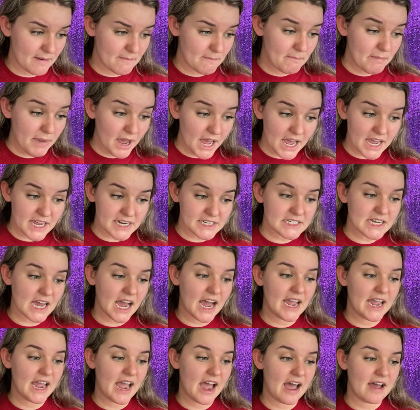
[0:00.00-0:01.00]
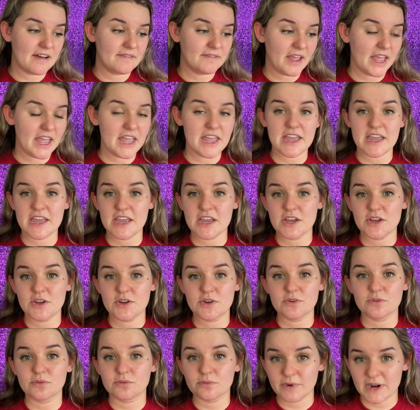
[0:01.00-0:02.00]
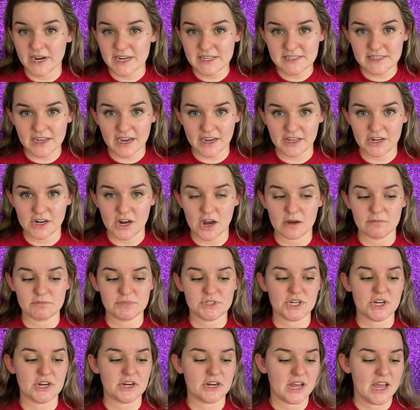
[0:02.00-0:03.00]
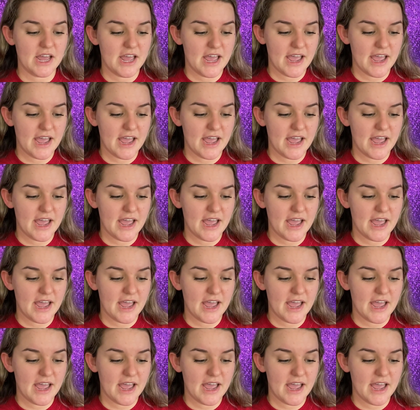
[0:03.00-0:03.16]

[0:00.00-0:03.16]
but I have a great second option,